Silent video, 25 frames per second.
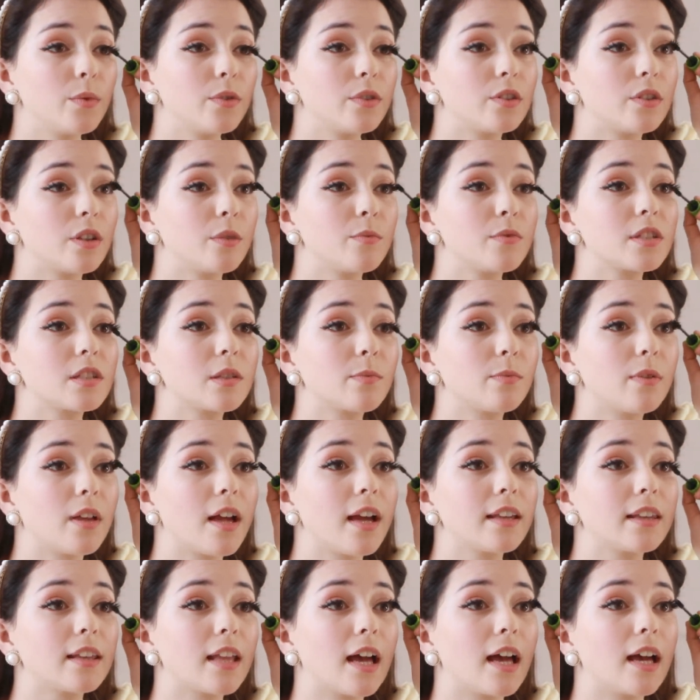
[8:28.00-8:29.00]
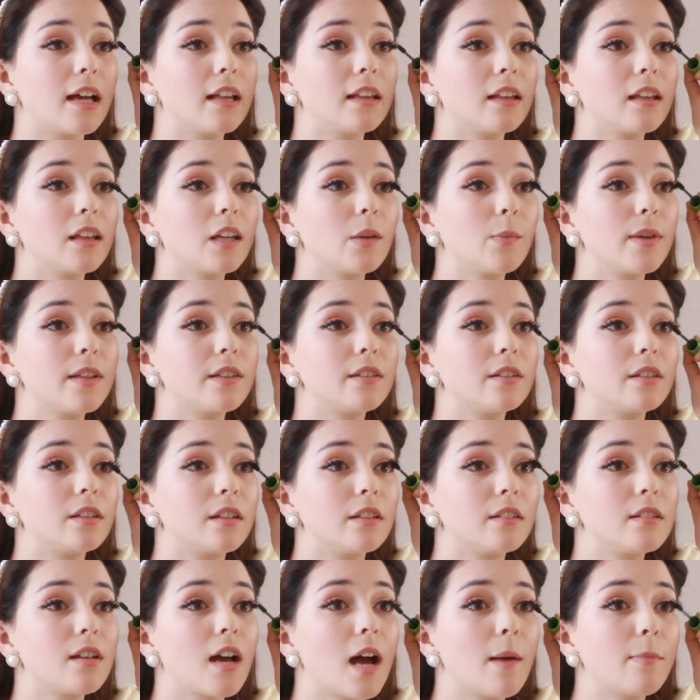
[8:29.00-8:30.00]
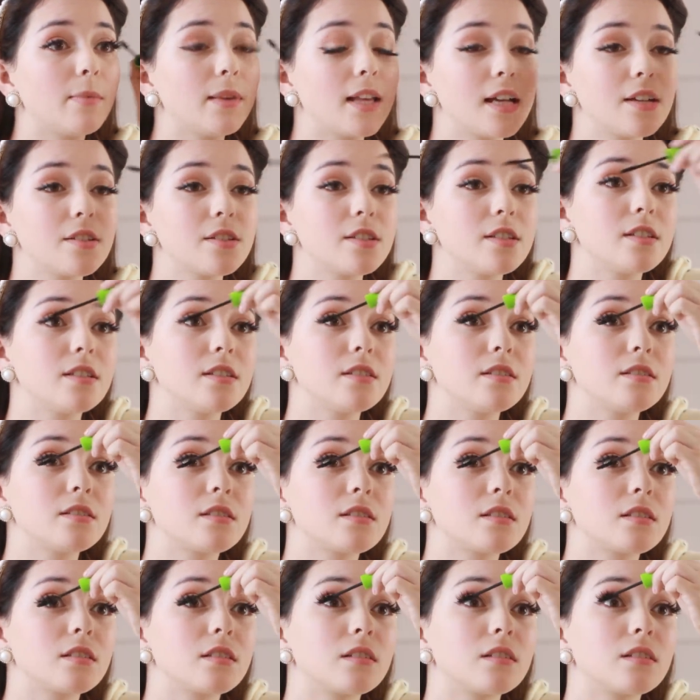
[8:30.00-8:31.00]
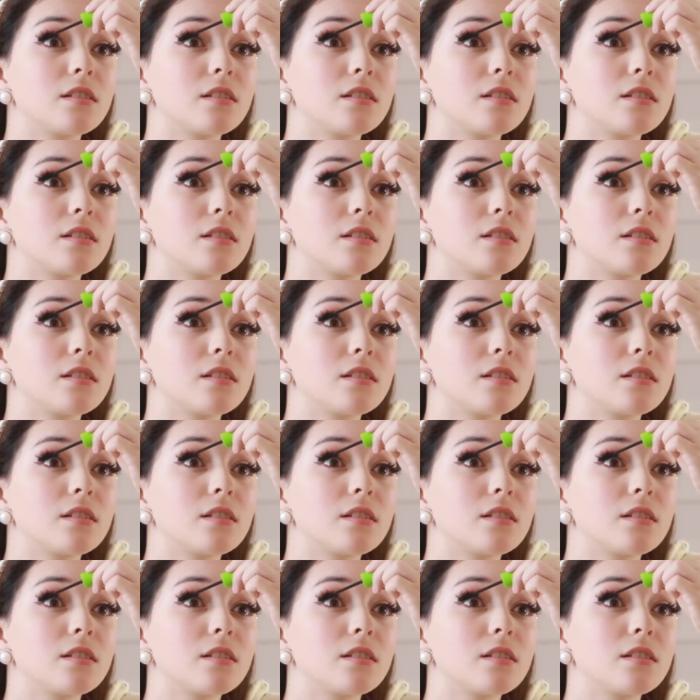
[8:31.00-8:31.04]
So I'm just applying that a little bit to the top lashes